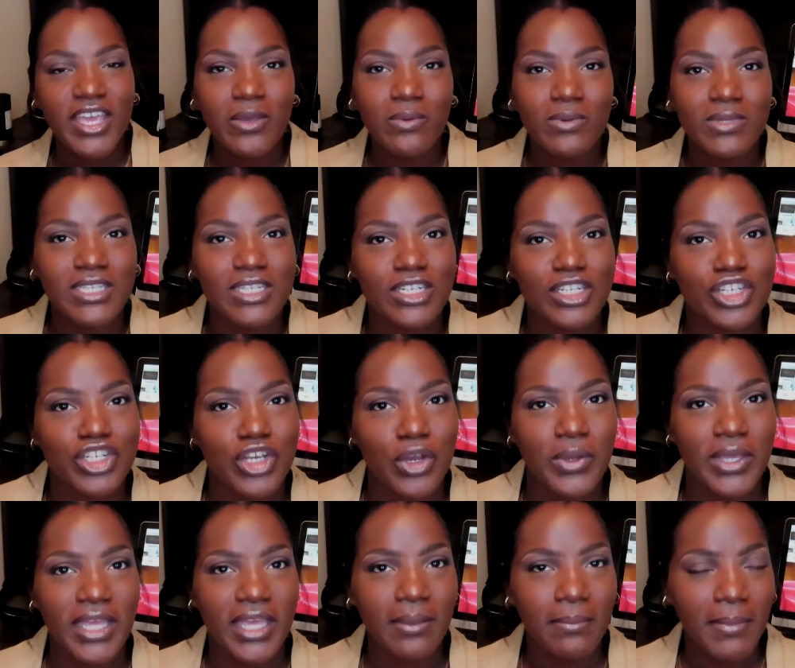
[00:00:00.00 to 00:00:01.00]
It was in a
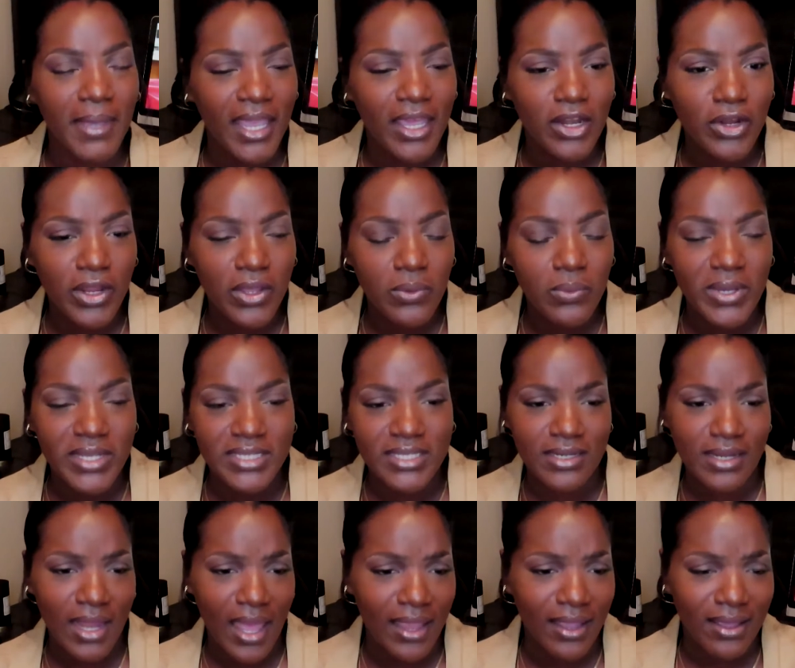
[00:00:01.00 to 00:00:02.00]
joking manner. It
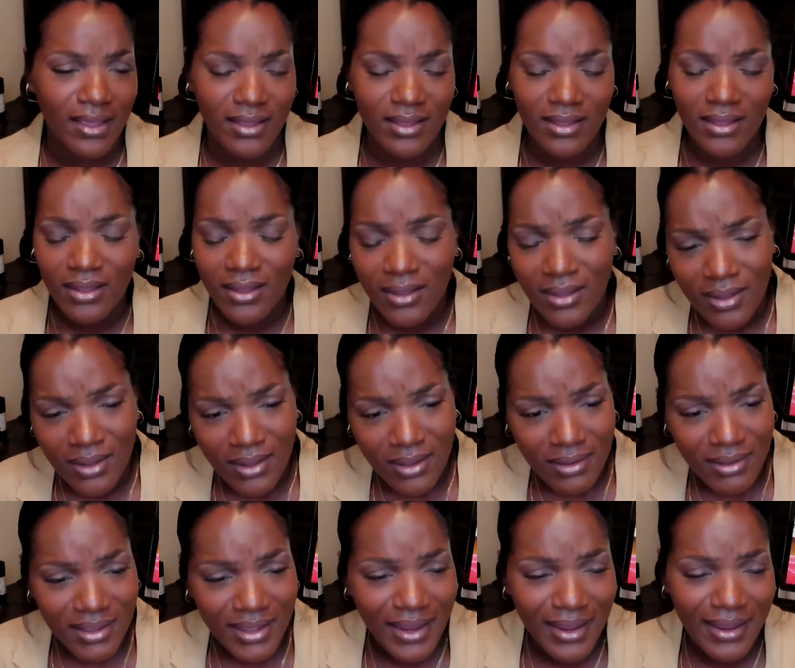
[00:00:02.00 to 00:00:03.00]
wasn't like a,
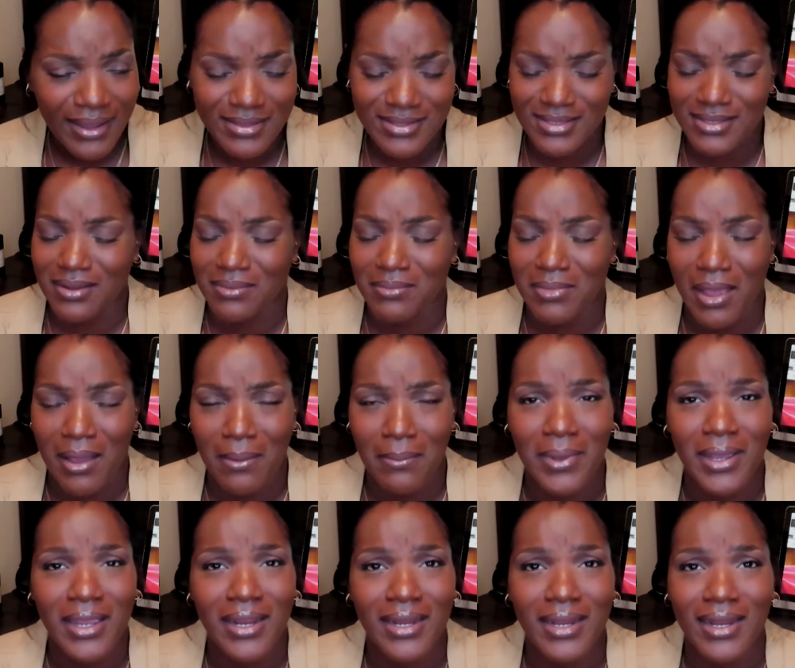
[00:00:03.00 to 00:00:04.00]
he took my
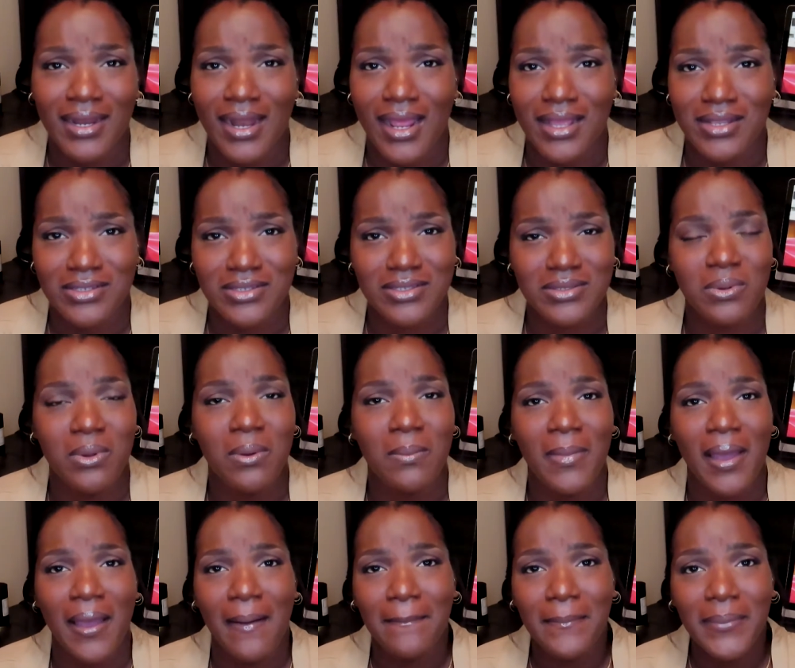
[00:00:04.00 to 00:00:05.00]
money and I just want
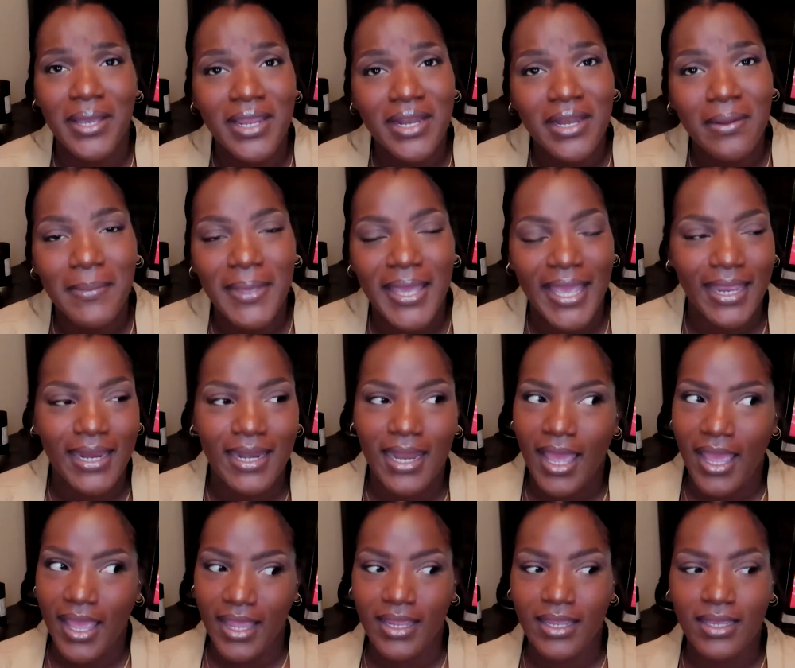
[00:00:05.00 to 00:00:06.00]
my money back.
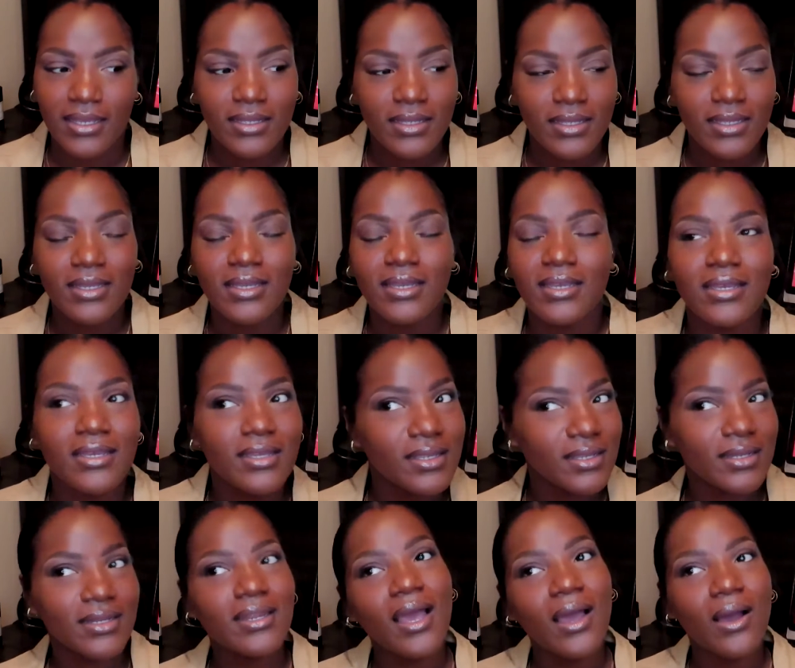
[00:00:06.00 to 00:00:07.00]
Like,
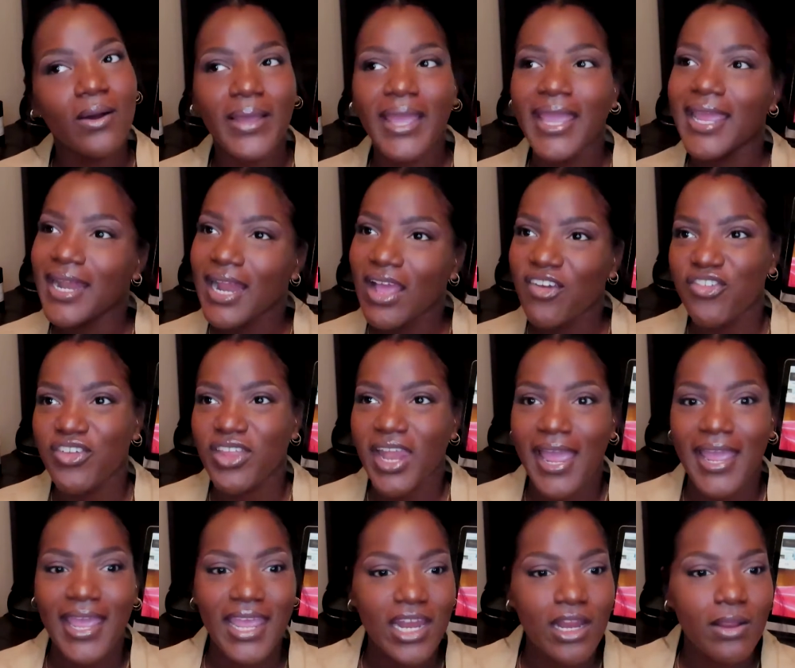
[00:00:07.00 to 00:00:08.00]
no. And I feel
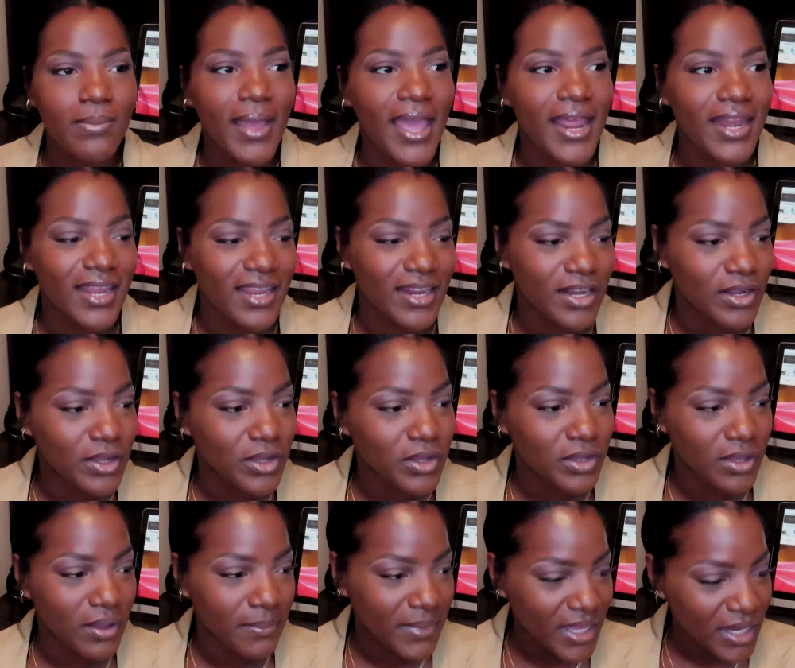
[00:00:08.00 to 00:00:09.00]
like anybody in a
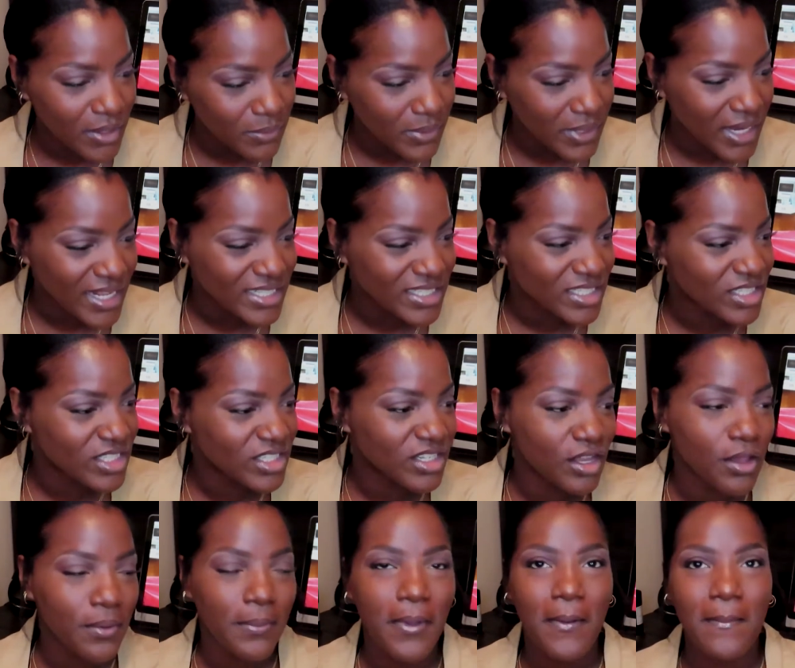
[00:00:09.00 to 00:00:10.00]
committed
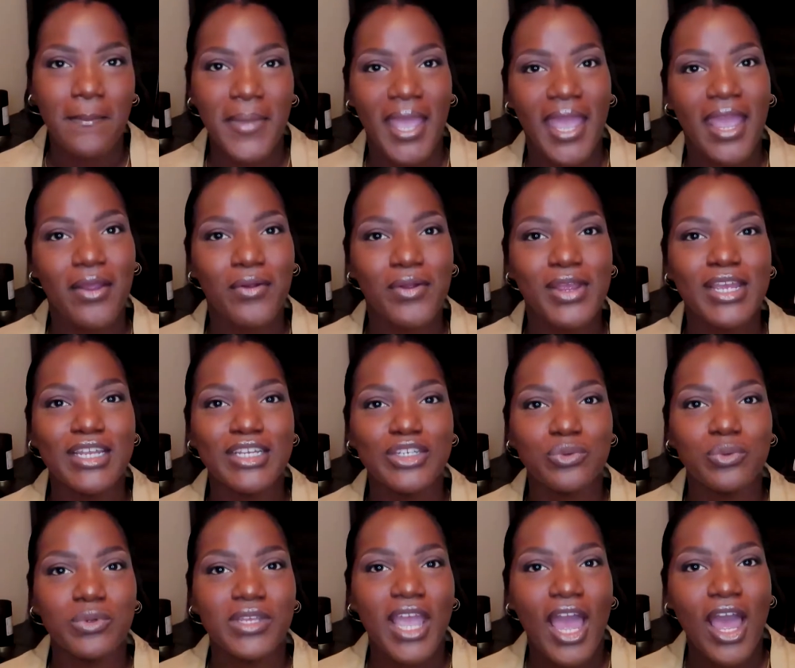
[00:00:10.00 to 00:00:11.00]
relationship, a marriage,
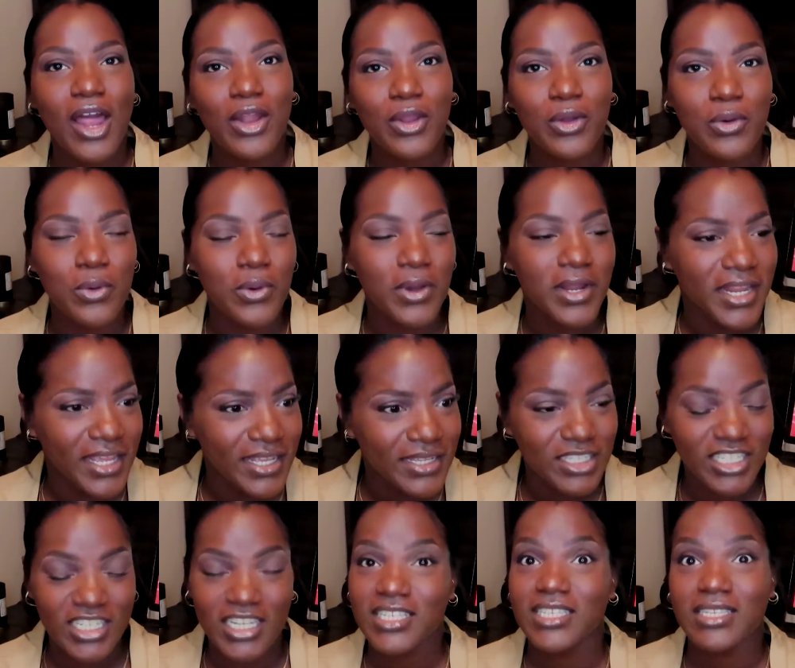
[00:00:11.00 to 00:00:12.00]
when y'all are going in,
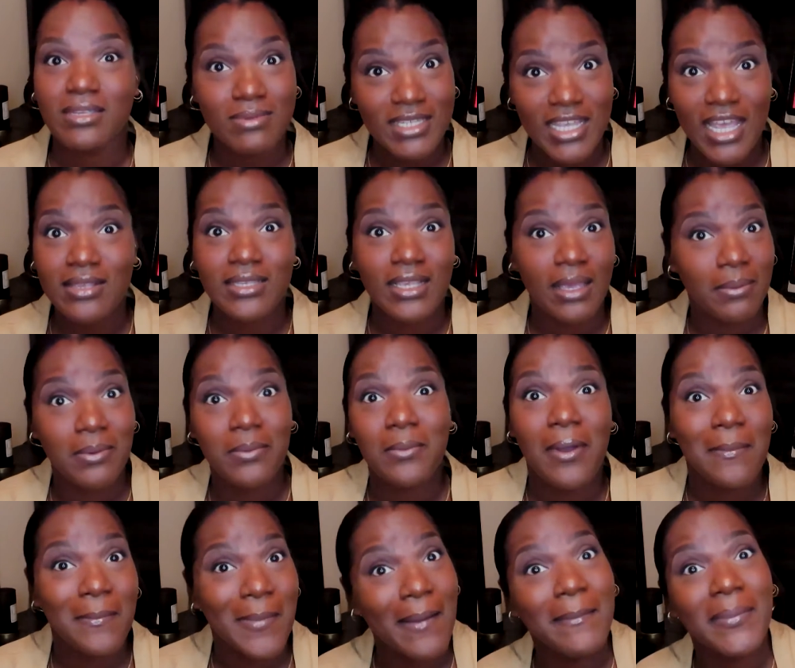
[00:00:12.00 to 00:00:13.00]
shit, sometimes I do
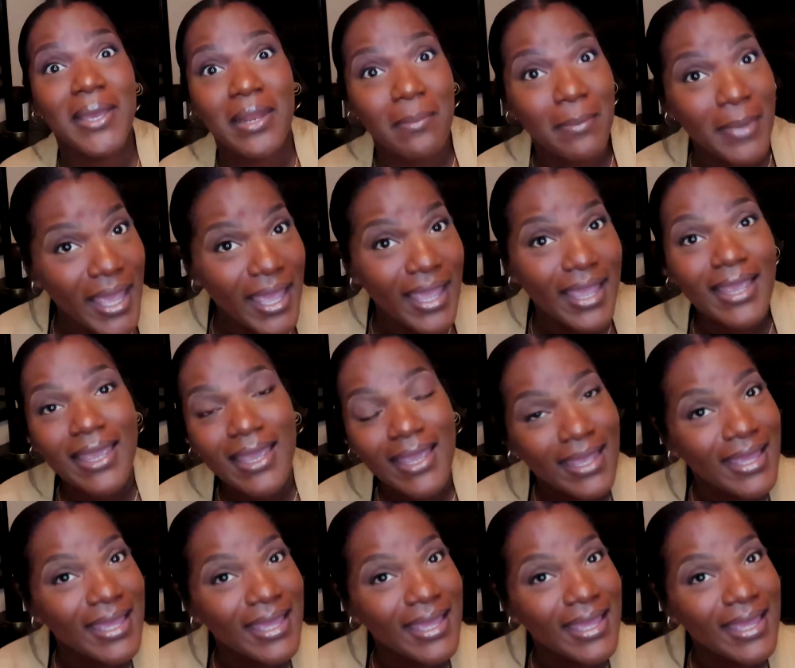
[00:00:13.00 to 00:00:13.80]
want my money back.